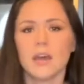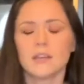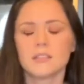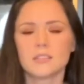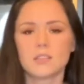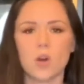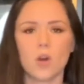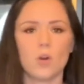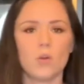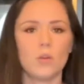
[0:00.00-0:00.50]

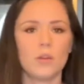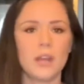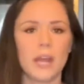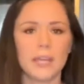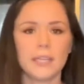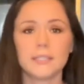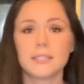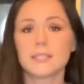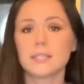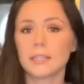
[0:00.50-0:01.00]
So
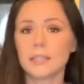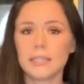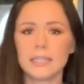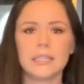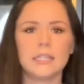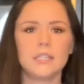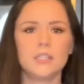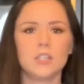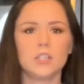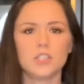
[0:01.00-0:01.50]
nice
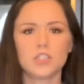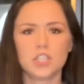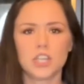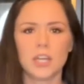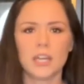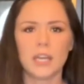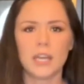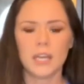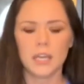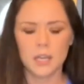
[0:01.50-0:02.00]
lean
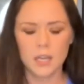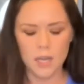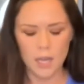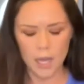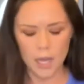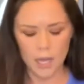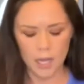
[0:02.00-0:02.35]
chicken.